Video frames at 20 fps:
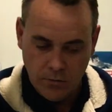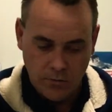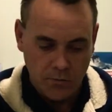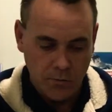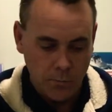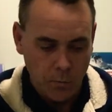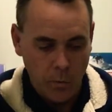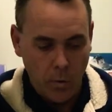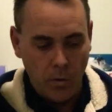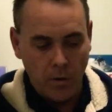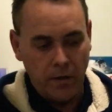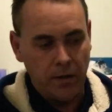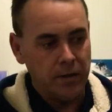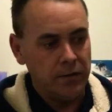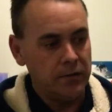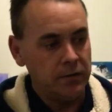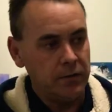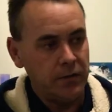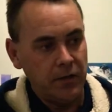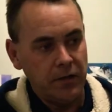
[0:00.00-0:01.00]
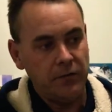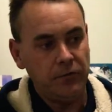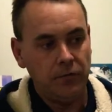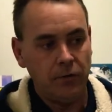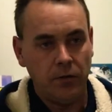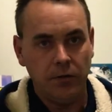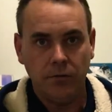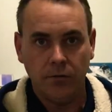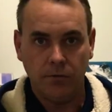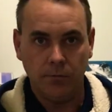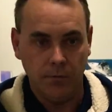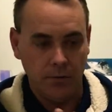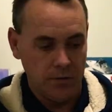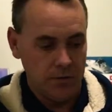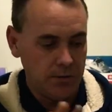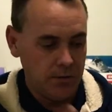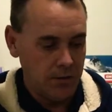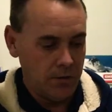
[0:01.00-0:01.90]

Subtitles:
to wire a float switch.